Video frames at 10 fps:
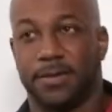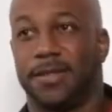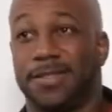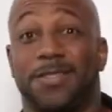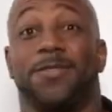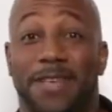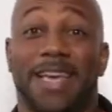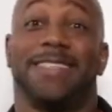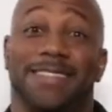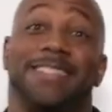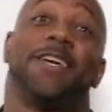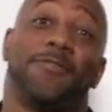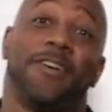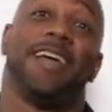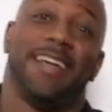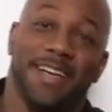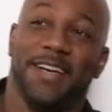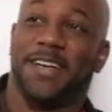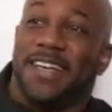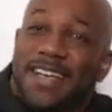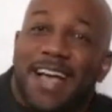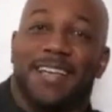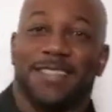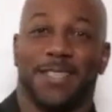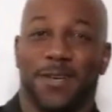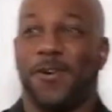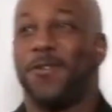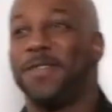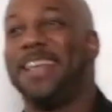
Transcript: This is some gang shit right here. How's it look on